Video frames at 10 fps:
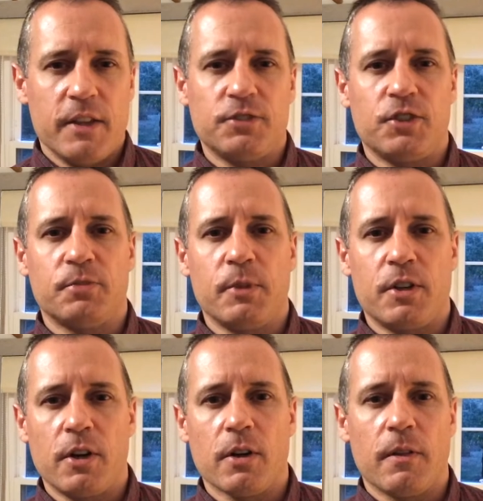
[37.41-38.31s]
This is just
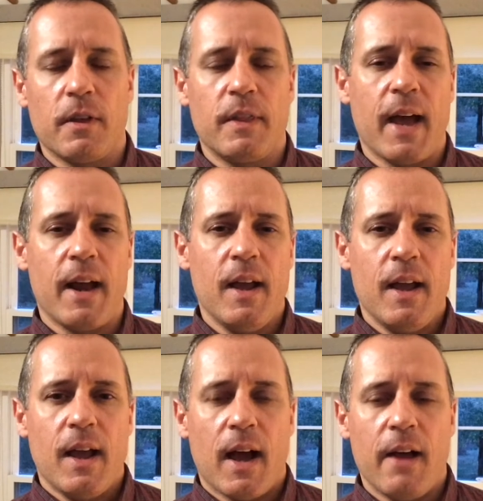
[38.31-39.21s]
material that
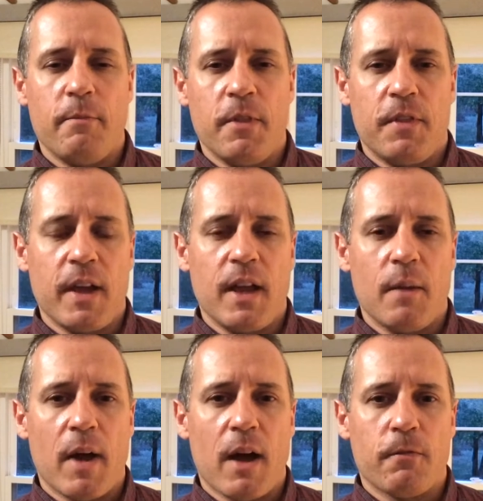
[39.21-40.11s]
I've been thinking
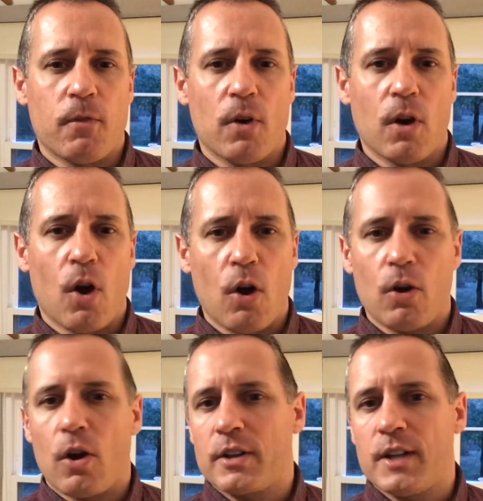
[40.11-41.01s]
about for a long,
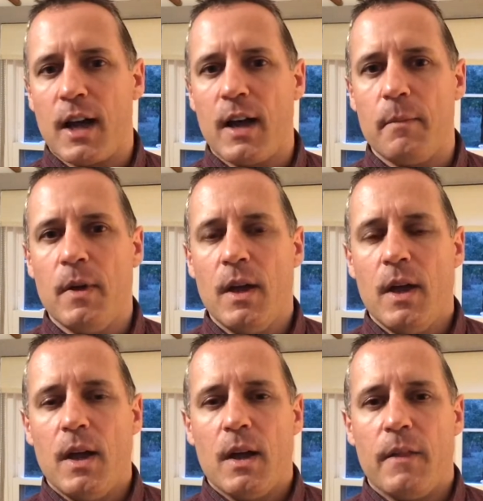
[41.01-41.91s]
long time.
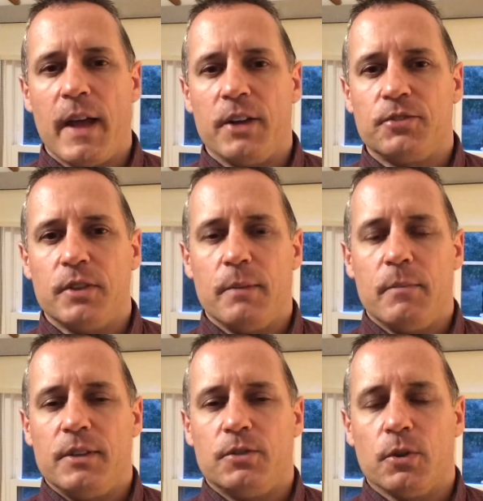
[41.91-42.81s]
That is,
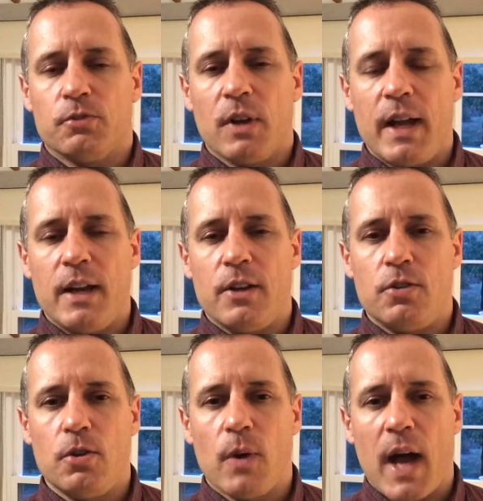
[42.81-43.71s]
so it's related
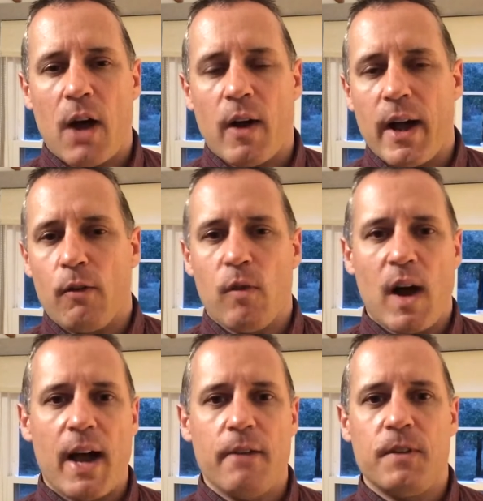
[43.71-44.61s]
to how I
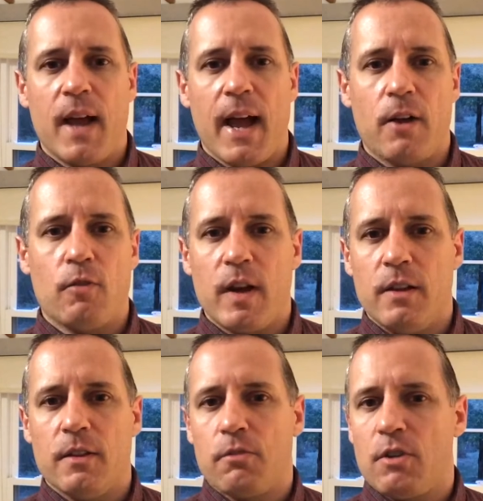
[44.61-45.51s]
arrived at
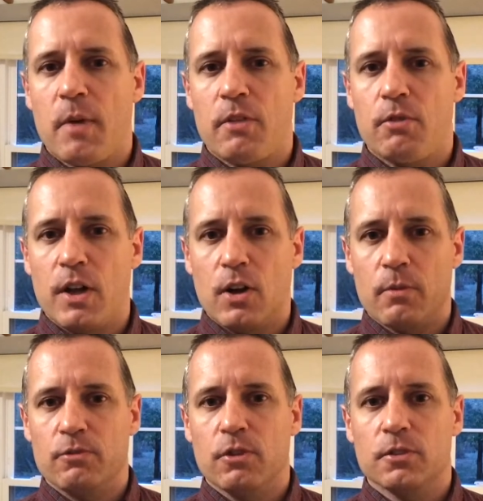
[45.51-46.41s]
creating the 3x3
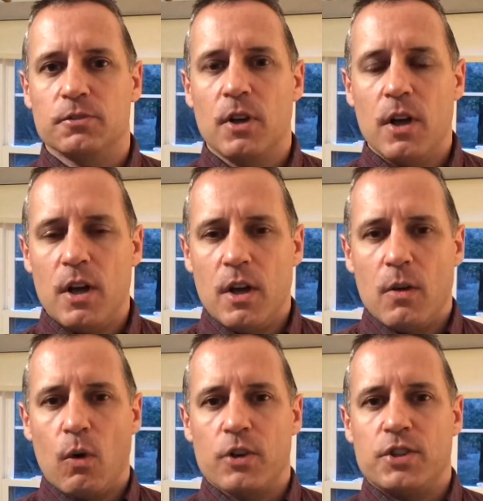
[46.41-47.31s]
Global Drills
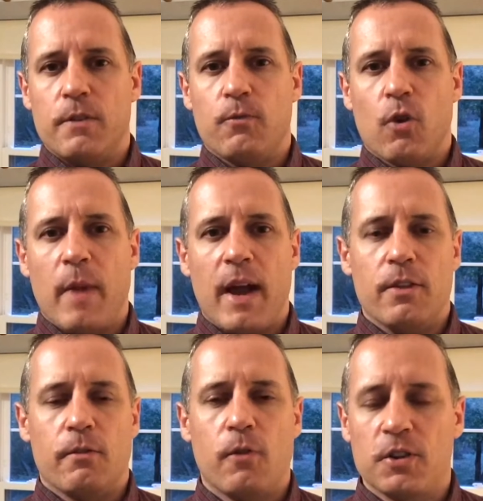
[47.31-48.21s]
worksheet format in
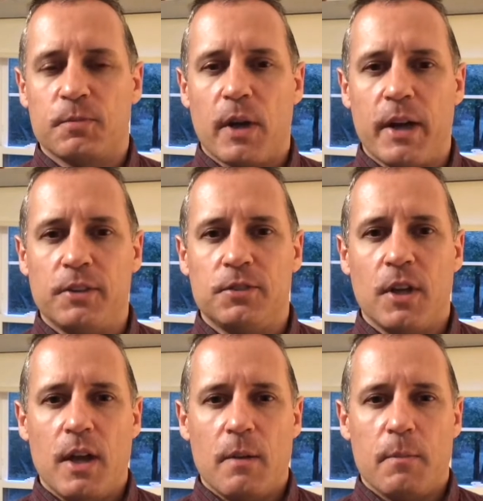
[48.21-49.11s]
the first place,
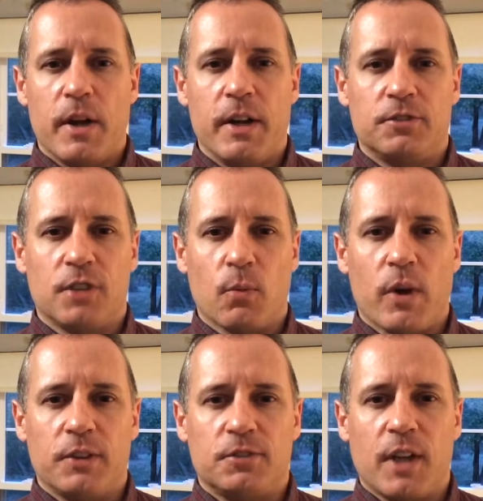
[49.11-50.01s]
but it's
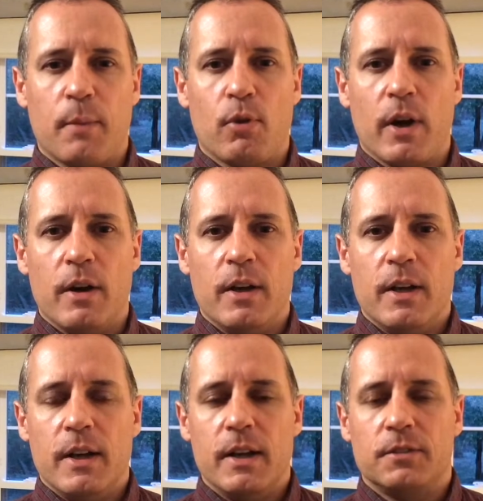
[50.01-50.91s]
somewhat separate.
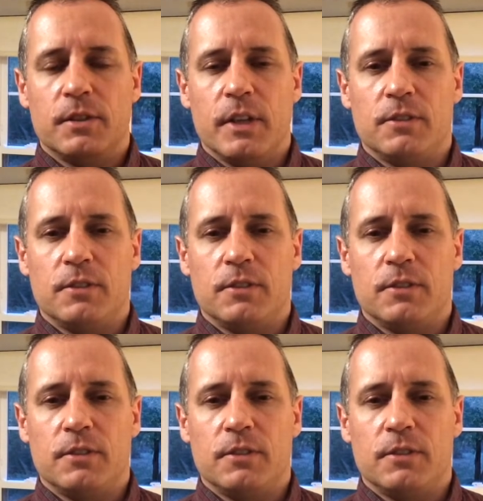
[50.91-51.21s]
It's